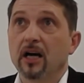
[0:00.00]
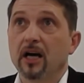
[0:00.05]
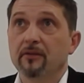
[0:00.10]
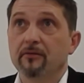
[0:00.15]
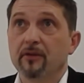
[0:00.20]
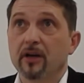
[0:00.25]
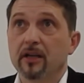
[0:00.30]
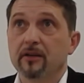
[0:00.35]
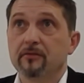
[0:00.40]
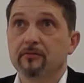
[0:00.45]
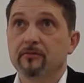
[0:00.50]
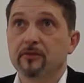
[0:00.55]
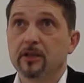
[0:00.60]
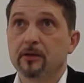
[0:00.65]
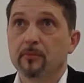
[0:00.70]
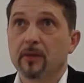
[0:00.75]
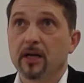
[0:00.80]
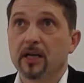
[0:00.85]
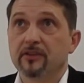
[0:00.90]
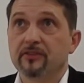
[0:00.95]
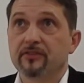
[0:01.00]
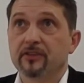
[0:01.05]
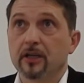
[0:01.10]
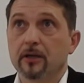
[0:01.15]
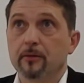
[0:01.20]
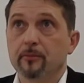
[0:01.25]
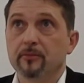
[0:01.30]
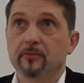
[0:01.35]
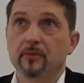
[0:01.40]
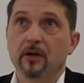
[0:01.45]
and then we made
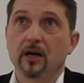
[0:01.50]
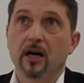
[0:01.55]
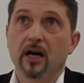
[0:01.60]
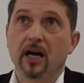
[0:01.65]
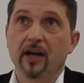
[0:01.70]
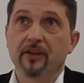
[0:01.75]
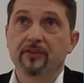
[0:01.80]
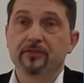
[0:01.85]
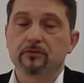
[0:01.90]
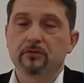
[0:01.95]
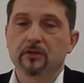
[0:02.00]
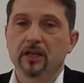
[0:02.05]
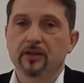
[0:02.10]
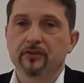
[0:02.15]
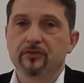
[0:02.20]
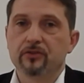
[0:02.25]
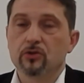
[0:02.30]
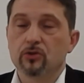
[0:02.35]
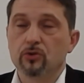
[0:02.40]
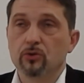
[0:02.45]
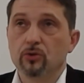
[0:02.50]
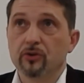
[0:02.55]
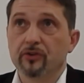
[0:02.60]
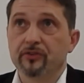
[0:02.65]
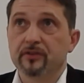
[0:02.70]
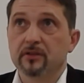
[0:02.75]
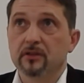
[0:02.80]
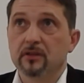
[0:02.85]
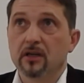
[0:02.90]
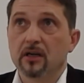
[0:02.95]
some high strength
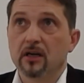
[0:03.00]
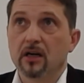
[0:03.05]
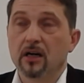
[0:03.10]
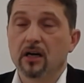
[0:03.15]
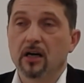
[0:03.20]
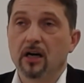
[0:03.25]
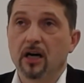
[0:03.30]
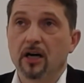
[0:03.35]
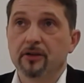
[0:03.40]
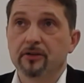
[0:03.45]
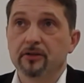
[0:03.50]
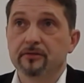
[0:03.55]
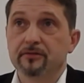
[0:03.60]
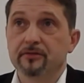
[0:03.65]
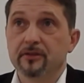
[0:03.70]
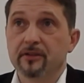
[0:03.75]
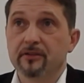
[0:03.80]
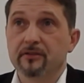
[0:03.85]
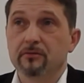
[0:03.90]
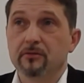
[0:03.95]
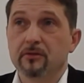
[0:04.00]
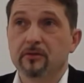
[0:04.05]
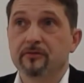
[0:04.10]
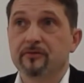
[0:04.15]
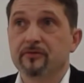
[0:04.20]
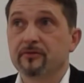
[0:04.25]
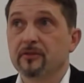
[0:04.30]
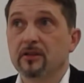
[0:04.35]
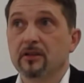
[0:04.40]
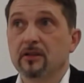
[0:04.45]
screws out of it
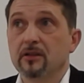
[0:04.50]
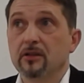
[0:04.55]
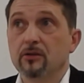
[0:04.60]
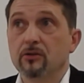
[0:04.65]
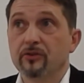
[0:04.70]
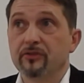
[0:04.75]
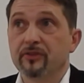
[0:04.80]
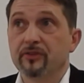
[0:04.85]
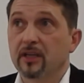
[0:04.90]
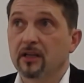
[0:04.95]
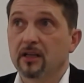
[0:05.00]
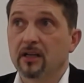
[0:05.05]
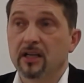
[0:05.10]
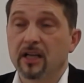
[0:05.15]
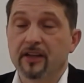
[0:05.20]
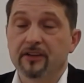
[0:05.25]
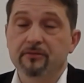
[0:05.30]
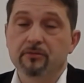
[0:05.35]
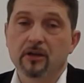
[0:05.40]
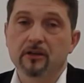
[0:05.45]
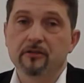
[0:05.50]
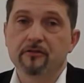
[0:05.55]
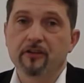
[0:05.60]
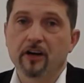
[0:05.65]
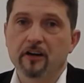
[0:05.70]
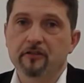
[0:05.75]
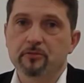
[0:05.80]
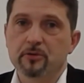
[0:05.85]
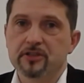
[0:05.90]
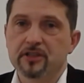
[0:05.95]
with losing less than
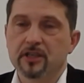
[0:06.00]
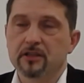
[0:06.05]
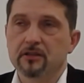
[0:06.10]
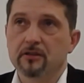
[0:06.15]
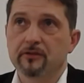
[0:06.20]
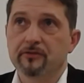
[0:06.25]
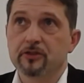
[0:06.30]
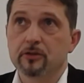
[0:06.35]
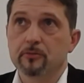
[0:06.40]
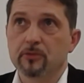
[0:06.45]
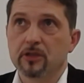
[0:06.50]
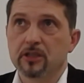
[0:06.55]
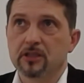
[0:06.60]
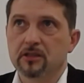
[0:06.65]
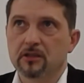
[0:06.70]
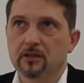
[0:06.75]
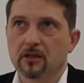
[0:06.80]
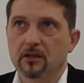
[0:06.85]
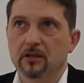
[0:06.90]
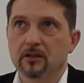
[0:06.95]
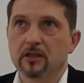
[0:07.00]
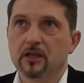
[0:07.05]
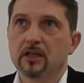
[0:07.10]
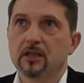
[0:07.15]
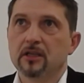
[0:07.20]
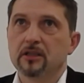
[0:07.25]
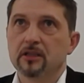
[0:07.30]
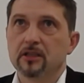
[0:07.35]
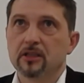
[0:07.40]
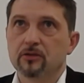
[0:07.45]
5% of the material
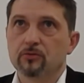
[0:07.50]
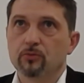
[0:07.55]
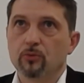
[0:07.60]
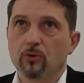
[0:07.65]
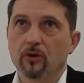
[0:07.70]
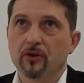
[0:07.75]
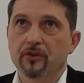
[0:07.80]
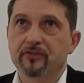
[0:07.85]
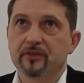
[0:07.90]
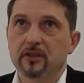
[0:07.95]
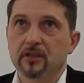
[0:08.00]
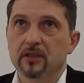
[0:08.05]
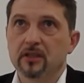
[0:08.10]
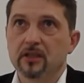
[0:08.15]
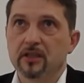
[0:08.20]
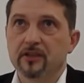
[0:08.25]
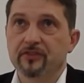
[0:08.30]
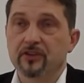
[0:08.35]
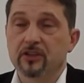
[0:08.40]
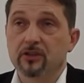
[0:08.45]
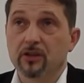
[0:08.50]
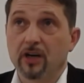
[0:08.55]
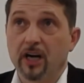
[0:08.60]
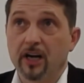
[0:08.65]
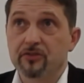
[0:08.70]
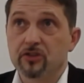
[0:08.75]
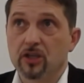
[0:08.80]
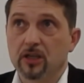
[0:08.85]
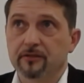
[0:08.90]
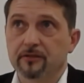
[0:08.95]
it was uh, in the
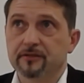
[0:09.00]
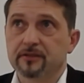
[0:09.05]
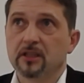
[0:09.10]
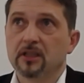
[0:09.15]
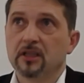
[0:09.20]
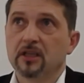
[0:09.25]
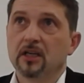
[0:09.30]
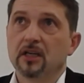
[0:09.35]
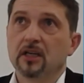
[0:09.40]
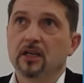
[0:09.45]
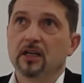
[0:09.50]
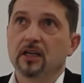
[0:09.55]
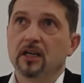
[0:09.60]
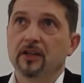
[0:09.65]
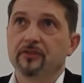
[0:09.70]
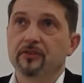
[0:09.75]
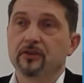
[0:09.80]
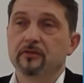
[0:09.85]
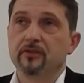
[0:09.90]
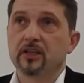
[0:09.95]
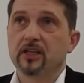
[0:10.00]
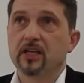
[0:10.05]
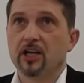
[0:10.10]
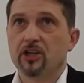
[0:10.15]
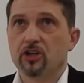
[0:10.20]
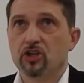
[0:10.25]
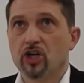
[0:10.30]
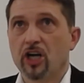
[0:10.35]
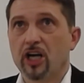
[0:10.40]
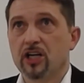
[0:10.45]
drive shaft. And so we
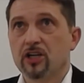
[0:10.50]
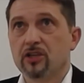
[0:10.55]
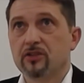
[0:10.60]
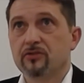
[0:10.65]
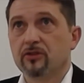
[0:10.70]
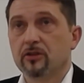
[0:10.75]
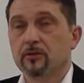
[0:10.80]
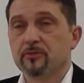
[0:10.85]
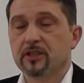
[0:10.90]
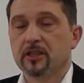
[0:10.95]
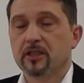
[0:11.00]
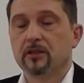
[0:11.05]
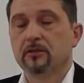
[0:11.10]
can change from